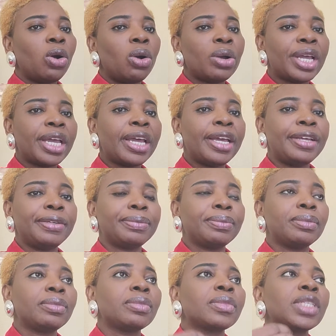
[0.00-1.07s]
Okay,
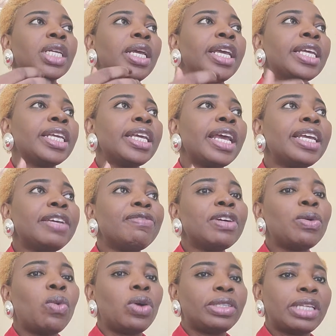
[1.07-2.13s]
a
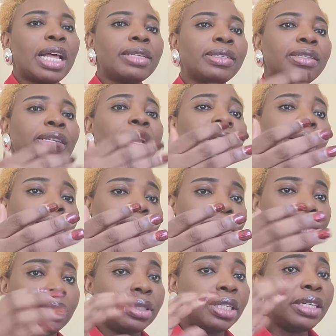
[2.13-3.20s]
caregiver was assigned.
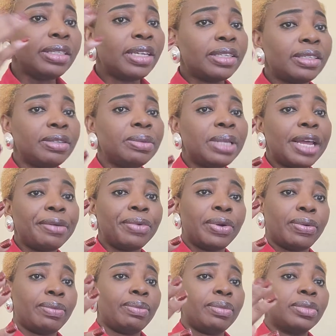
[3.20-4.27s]
This is the
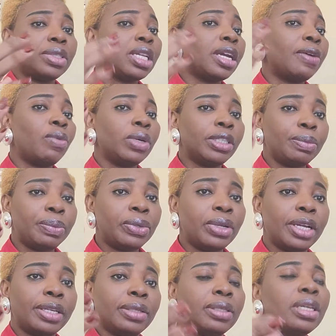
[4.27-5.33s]
scenario that I want to
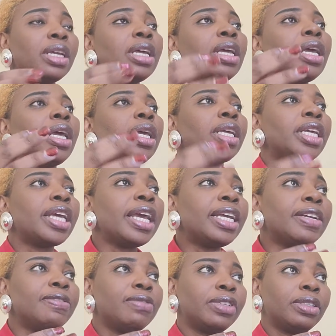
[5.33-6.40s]
put. A
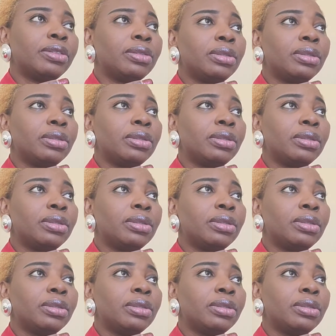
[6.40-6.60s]
caregiver